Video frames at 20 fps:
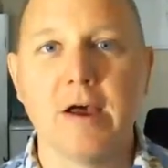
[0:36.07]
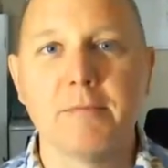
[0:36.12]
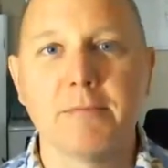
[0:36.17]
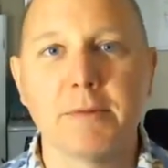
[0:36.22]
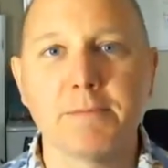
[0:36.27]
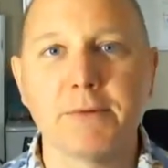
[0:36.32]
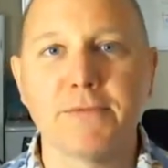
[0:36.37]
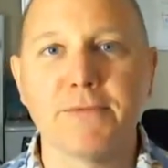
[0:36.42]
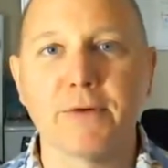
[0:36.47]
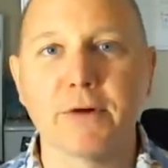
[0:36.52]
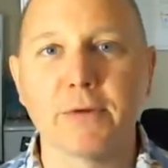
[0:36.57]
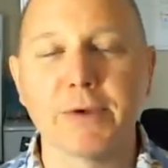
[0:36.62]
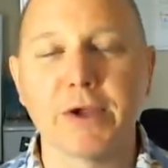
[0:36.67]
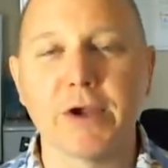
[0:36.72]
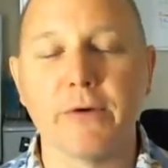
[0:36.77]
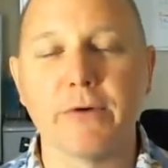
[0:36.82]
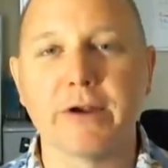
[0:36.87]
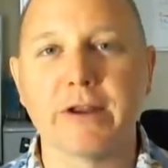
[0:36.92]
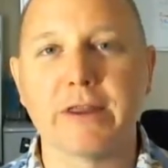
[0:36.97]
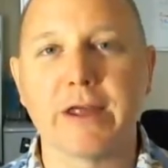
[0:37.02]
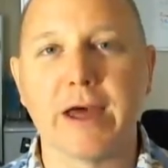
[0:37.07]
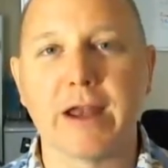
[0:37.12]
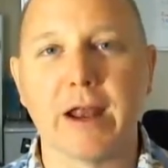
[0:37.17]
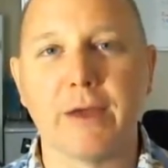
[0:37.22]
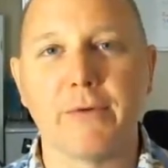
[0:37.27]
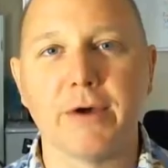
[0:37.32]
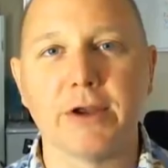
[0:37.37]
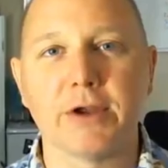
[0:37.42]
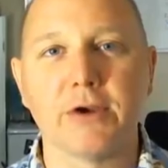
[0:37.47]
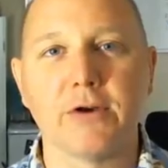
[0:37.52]
But before we go into that, I
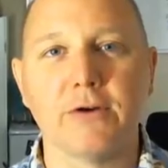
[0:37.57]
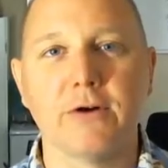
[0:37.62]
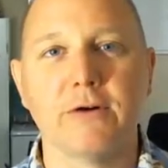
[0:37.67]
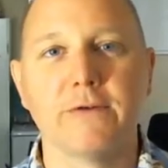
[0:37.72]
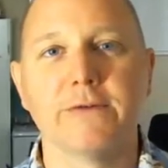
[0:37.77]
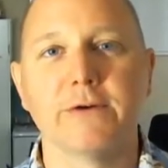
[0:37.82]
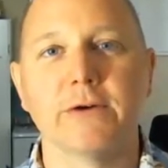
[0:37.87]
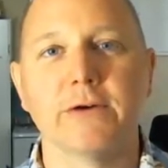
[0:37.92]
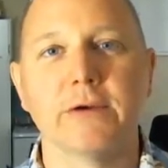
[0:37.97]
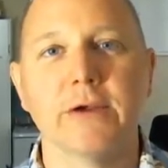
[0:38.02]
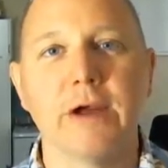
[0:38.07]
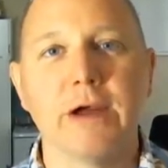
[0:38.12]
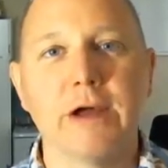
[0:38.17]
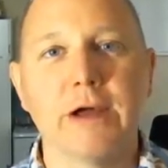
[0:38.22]
want to go over